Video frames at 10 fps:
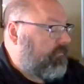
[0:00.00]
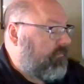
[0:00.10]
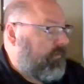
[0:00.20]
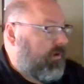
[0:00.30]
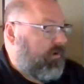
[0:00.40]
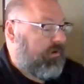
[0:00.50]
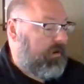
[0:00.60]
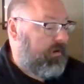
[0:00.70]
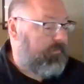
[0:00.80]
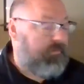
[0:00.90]
of
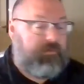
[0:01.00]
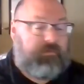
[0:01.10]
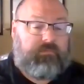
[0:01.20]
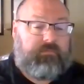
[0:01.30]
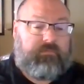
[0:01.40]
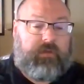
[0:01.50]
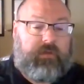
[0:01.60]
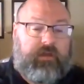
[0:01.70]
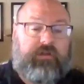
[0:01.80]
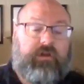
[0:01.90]
all,
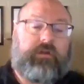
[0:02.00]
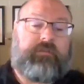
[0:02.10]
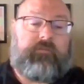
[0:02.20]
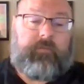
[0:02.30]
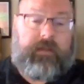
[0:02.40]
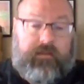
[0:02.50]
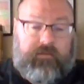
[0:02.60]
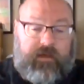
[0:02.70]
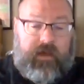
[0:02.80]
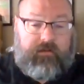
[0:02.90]
encourage everybody in
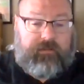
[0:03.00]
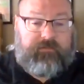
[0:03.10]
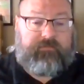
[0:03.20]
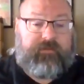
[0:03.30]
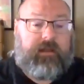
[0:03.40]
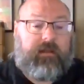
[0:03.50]
the county to sign